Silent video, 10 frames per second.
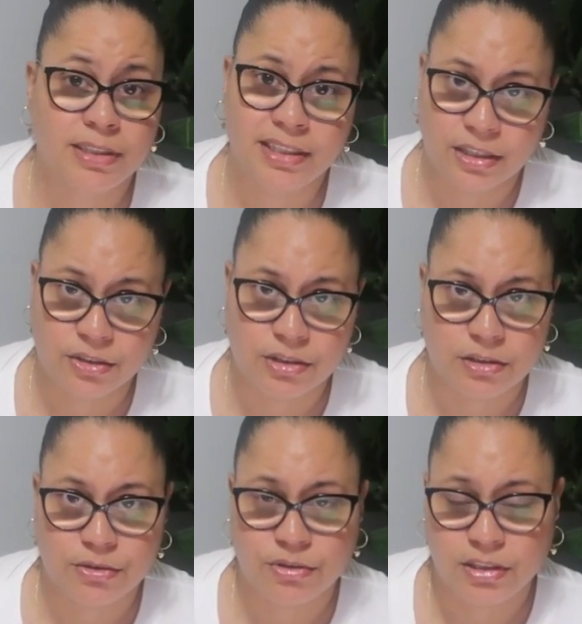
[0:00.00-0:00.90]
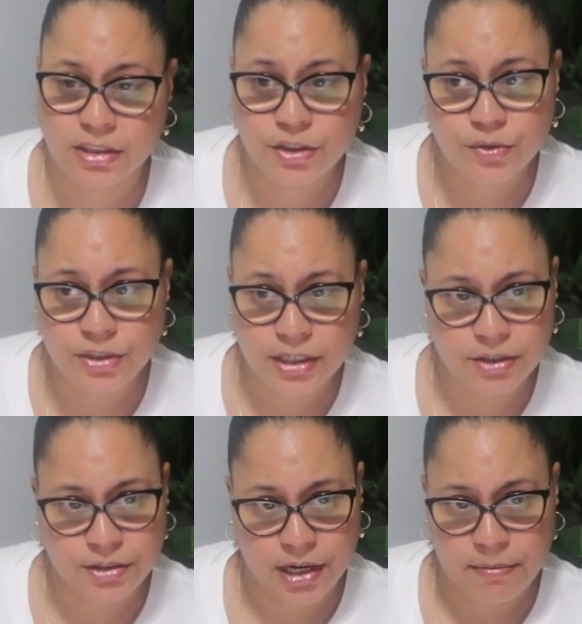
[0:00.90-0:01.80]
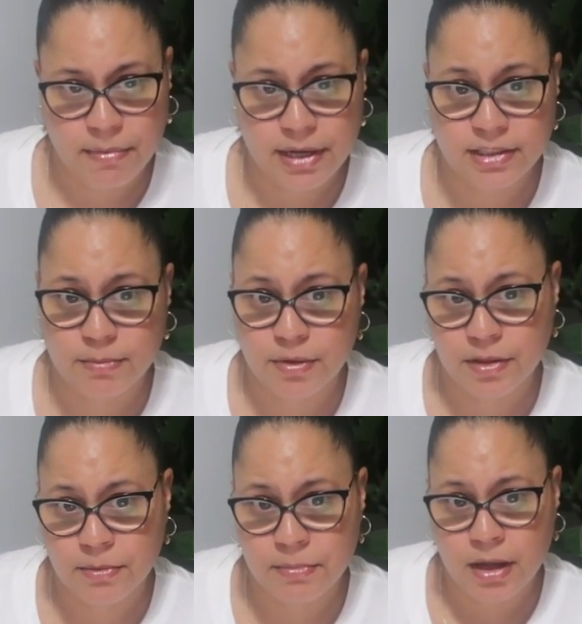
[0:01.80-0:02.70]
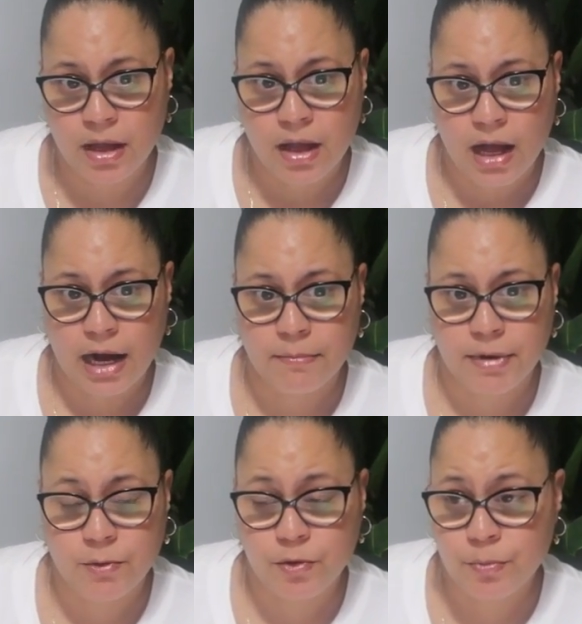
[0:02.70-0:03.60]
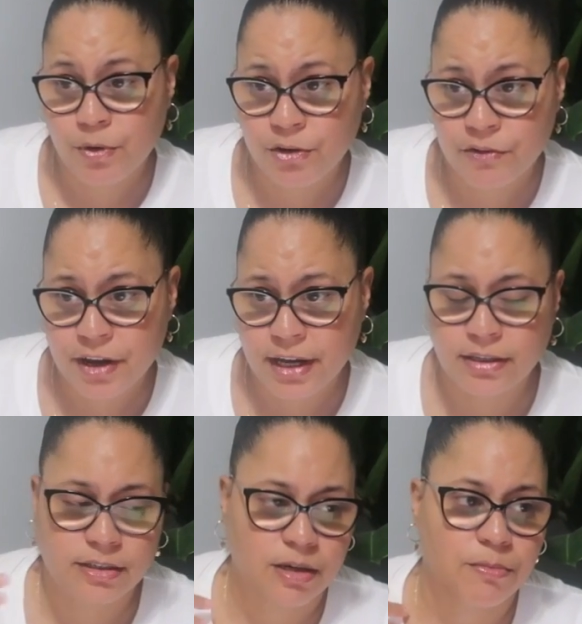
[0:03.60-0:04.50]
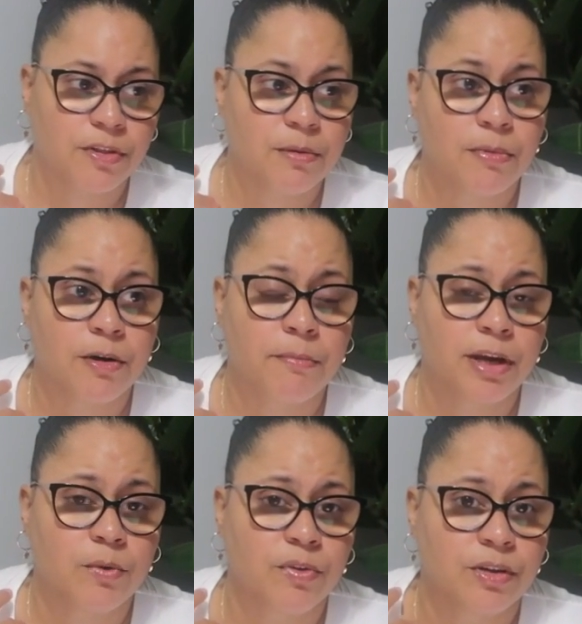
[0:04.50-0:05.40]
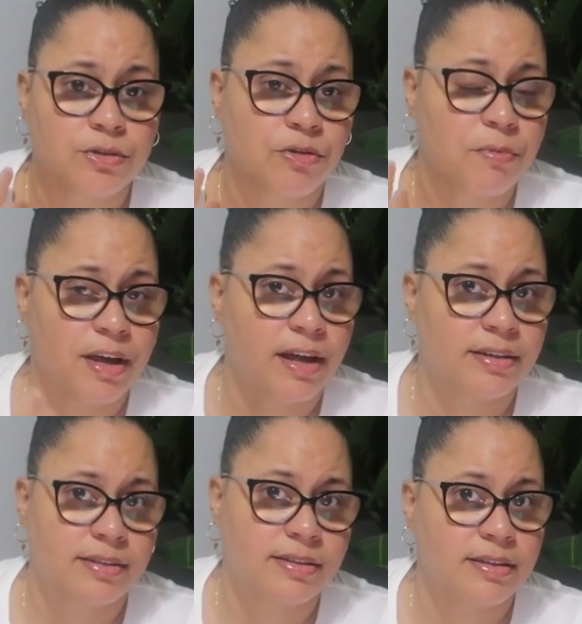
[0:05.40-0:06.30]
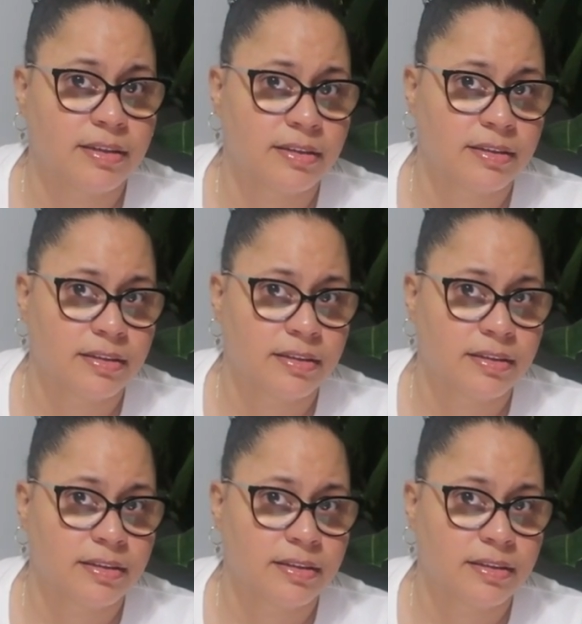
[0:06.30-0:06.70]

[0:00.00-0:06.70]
stickers. So the digital stickers that I make, some of them are made with Procreate, some of them are made with Adobe XD.